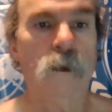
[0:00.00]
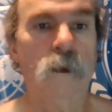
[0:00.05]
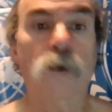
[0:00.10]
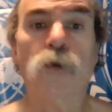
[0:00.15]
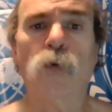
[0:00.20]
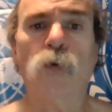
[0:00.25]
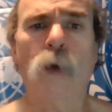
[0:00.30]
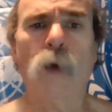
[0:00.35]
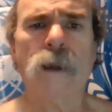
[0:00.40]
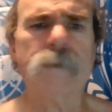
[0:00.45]

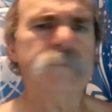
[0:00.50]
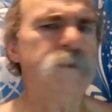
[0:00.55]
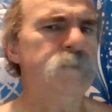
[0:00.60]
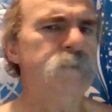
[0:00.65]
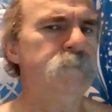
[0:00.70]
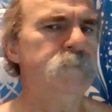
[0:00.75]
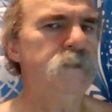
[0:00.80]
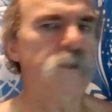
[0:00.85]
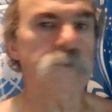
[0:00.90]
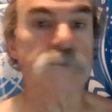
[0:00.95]
Quantum
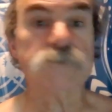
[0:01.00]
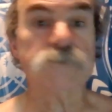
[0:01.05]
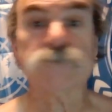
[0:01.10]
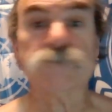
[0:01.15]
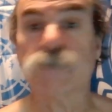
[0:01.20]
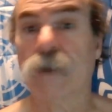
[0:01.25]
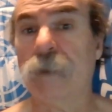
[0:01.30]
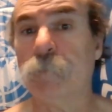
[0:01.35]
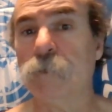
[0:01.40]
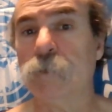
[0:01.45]
computers
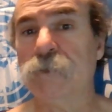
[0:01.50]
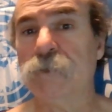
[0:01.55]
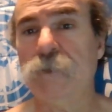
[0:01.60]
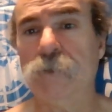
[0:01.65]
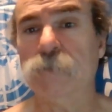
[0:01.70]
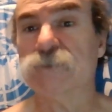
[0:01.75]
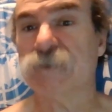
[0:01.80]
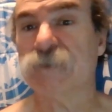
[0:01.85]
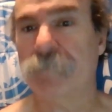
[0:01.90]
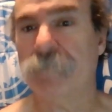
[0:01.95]
are able to
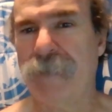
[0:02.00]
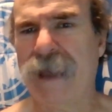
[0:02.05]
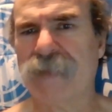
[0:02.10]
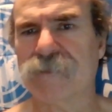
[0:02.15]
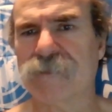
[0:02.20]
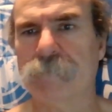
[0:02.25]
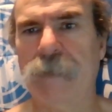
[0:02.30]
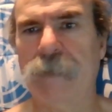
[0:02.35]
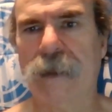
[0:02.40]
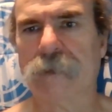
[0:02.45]
use a
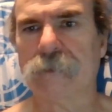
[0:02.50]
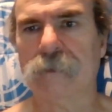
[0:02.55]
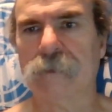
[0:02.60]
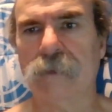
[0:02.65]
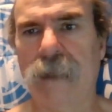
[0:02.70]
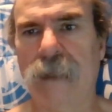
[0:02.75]
mathematical